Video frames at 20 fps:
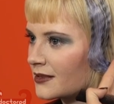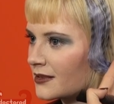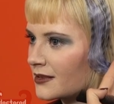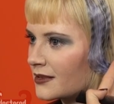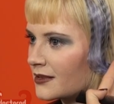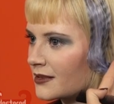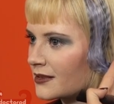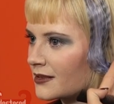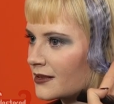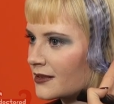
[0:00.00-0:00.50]

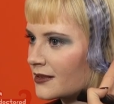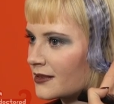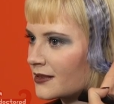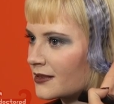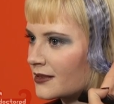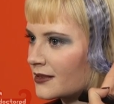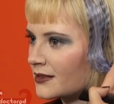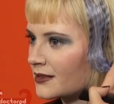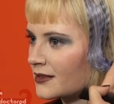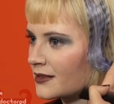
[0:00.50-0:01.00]

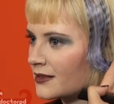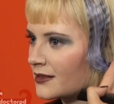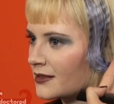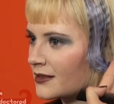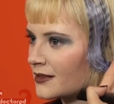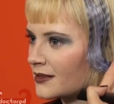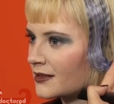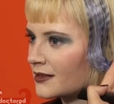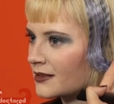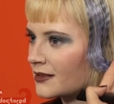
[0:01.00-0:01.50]

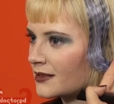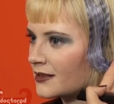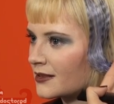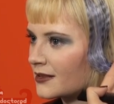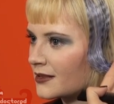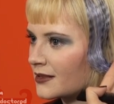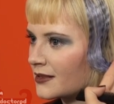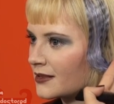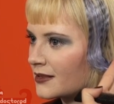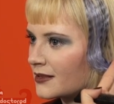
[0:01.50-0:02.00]

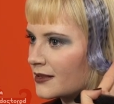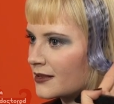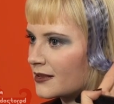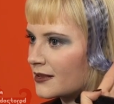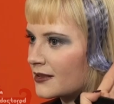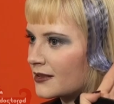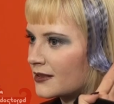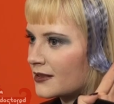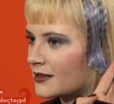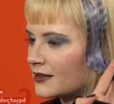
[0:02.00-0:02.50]

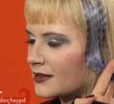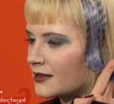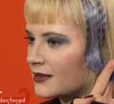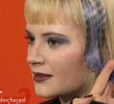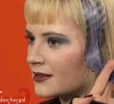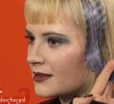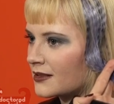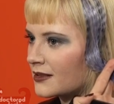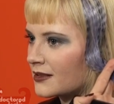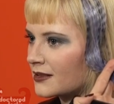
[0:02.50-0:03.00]

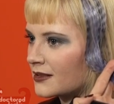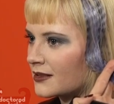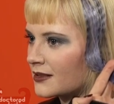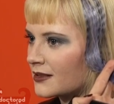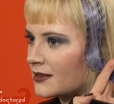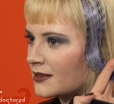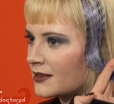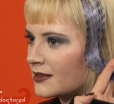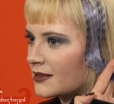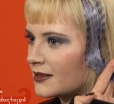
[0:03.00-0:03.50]

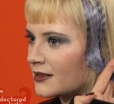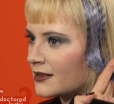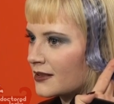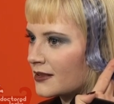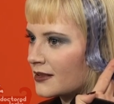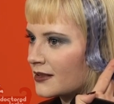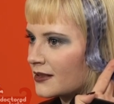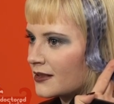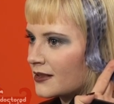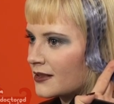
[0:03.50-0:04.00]

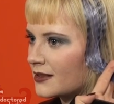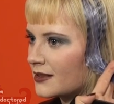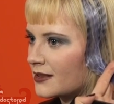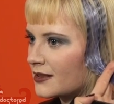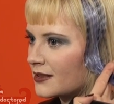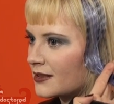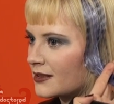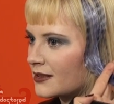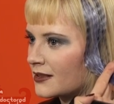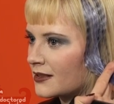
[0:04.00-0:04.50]

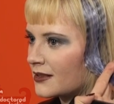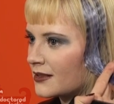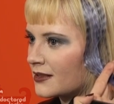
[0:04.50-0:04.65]
No one is speaking in this clip.